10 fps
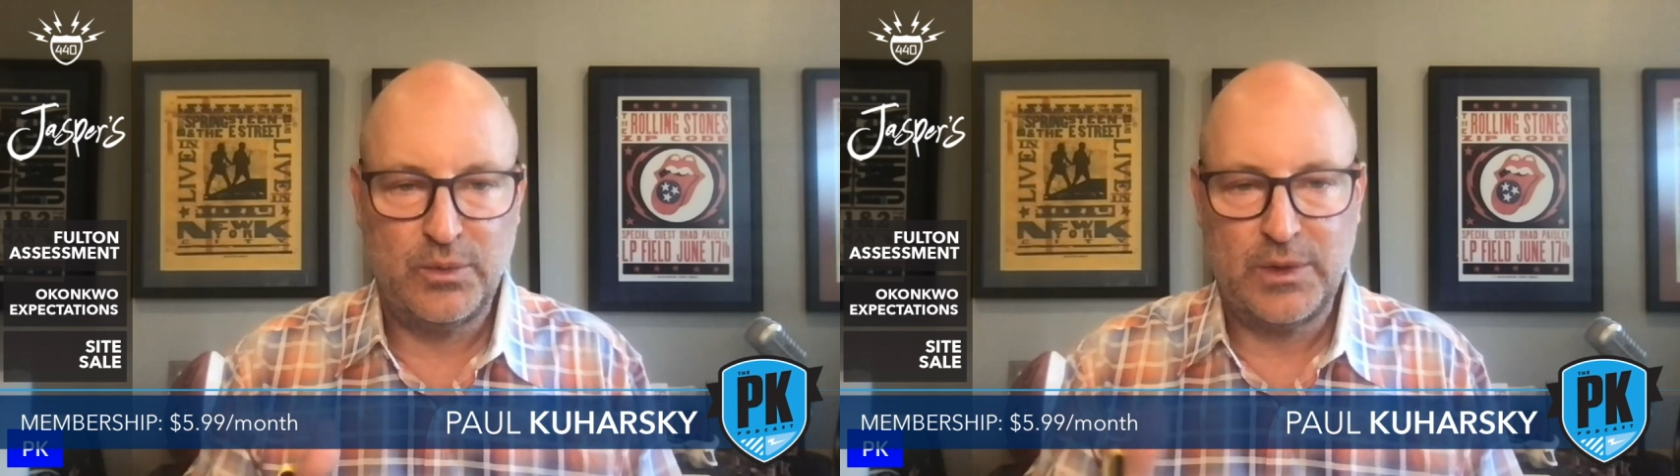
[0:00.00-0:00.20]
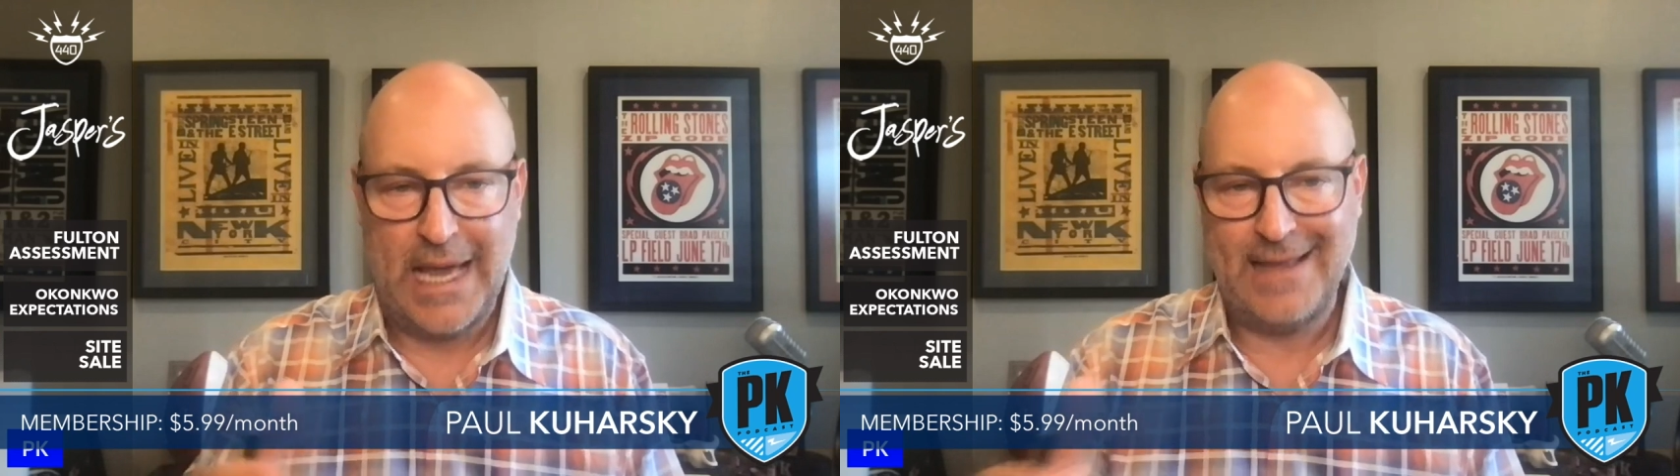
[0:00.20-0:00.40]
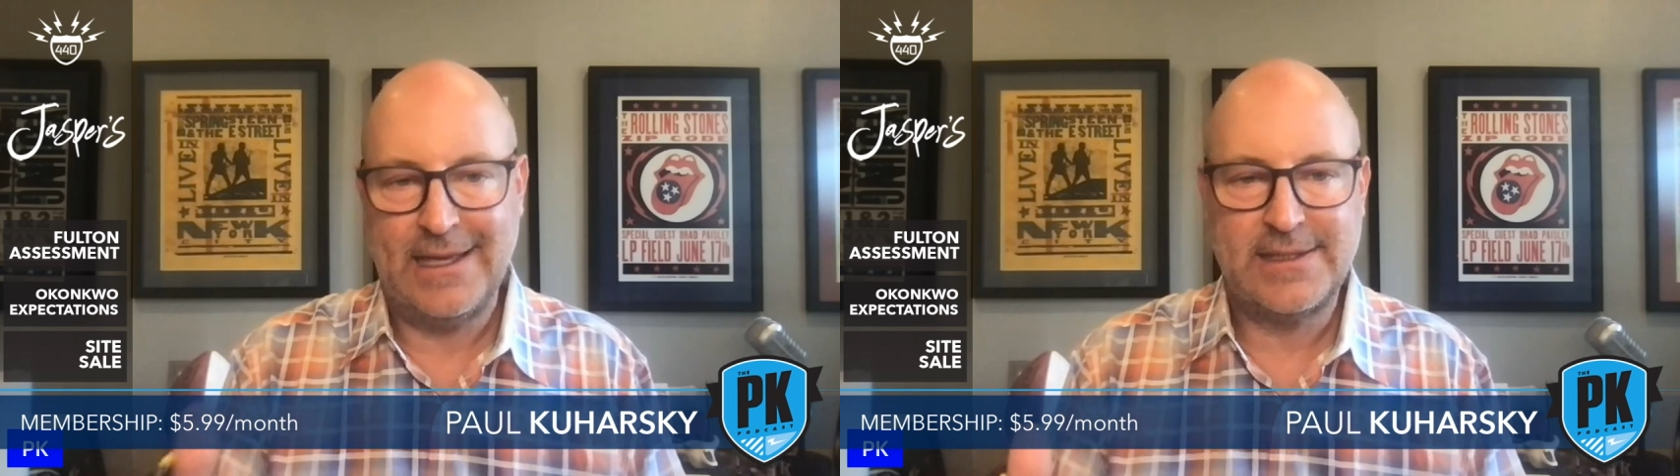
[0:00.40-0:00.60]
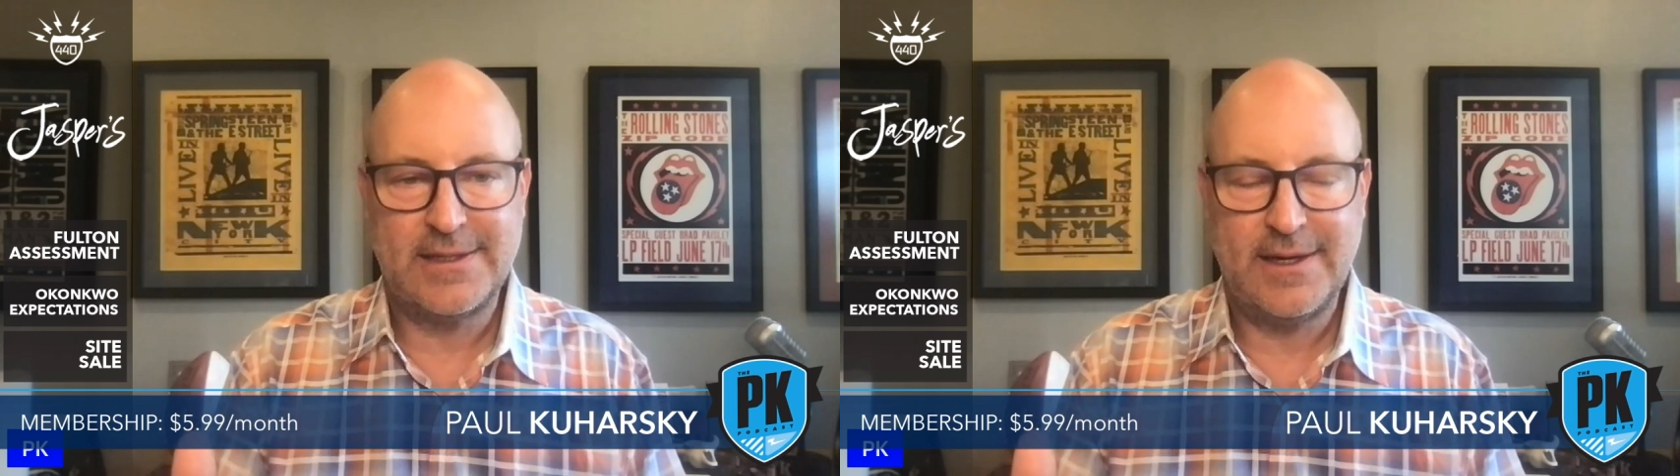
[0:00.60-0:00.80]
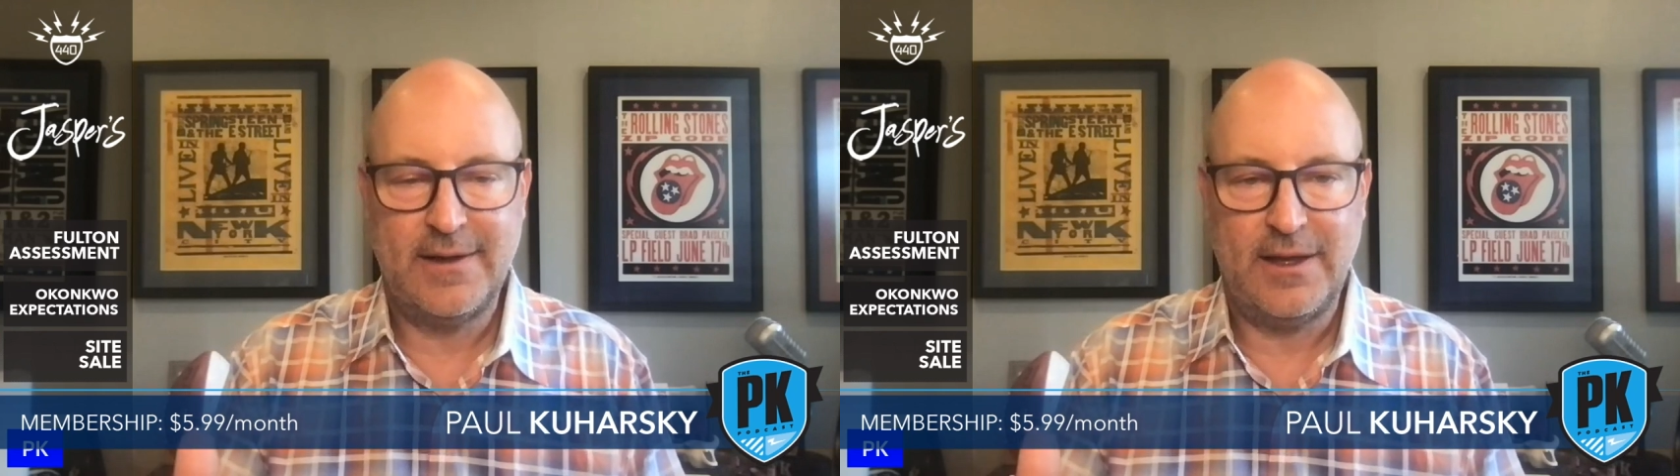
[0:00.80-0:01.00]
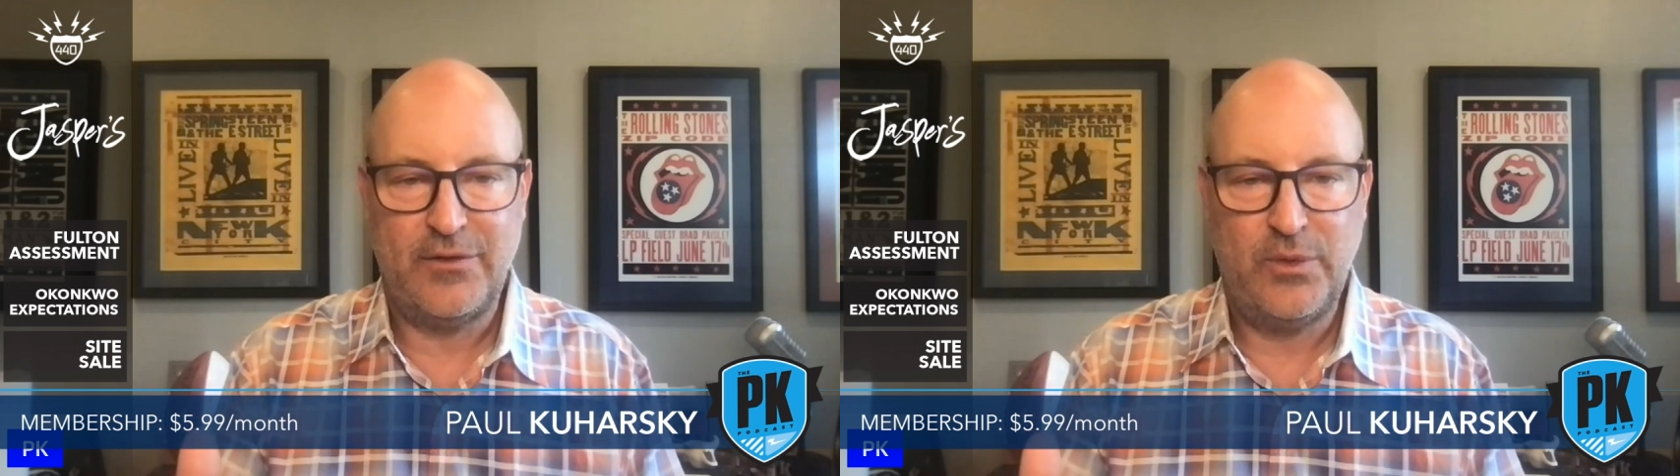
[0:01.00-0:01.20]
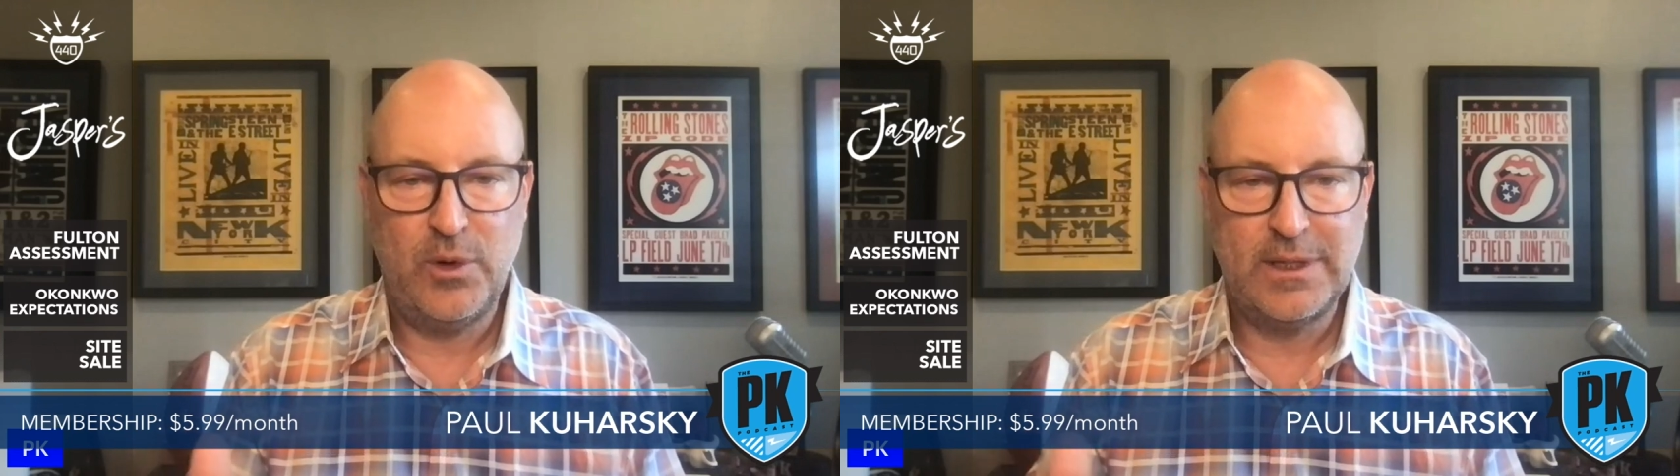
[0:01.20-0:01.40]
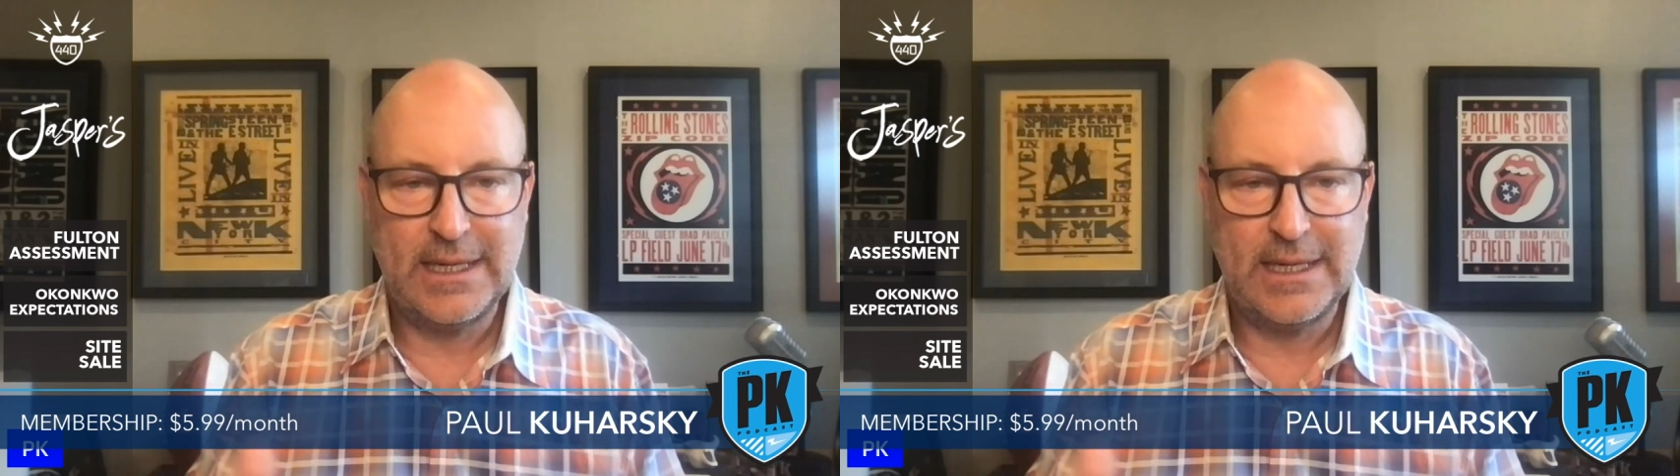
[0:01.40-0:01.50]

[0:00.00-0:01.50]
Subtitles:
can't necessarily afford